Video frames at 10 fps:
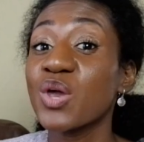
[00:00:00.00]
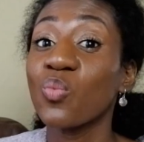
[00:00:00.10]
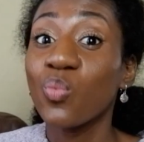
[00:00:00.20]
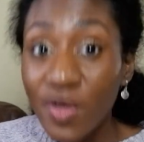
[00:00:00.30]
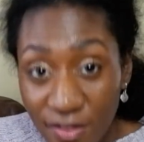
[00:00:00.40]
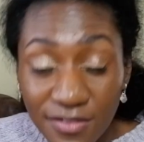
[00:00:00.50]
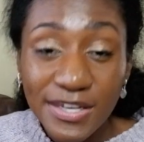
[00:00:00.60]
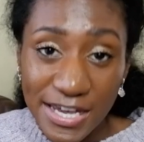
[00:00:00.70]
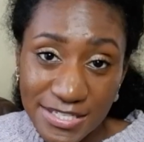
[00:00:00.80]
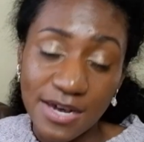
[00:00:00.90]
It
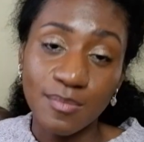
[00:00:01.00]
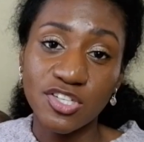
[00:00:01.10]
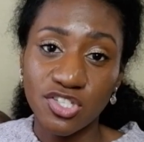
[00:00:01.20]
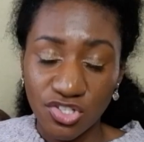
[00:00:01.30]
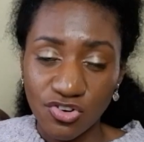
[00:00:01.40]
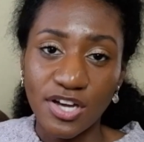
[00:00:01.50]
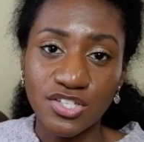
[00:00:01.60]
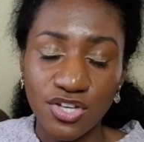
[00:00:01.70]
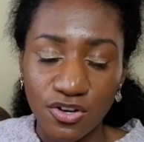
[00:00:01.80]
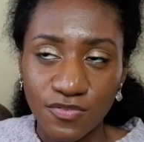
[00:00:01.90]
will get damaged and
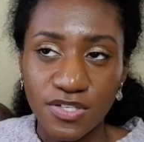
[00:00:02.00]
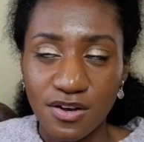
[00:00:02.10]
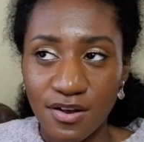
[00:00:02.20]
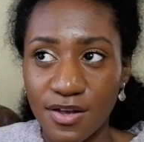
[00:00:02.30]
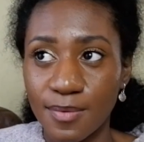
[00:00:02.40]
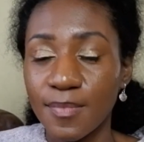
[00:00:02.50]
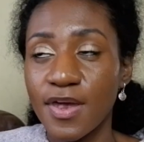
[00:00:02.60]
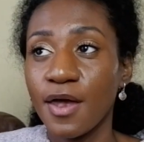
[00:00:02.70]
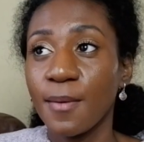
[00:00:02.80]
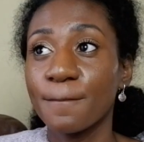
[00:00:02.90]
scratched over time,